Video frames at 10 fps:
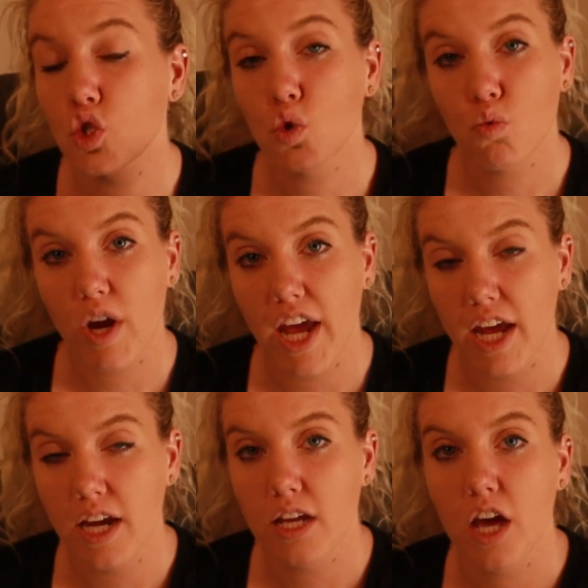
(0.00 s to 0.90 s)

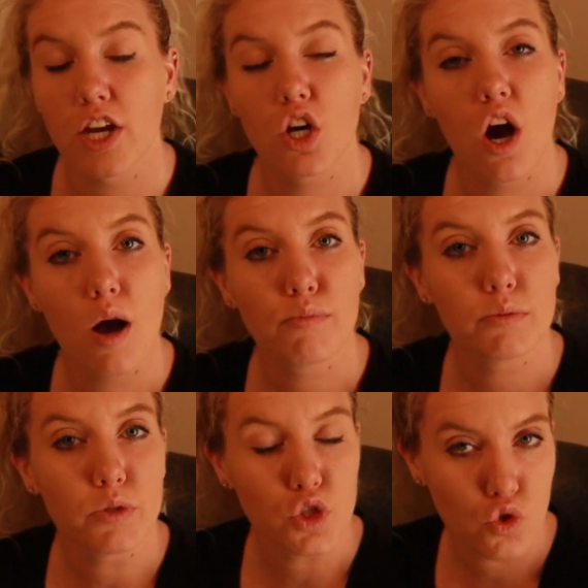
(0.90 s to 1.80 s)
trade and
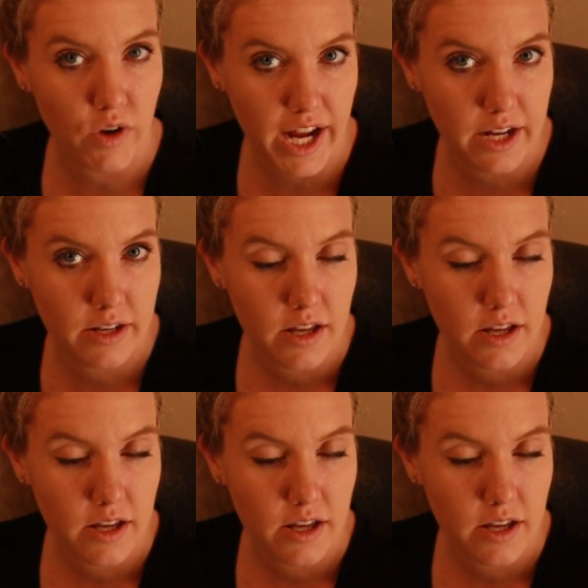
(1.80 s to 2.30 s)
comparable trade.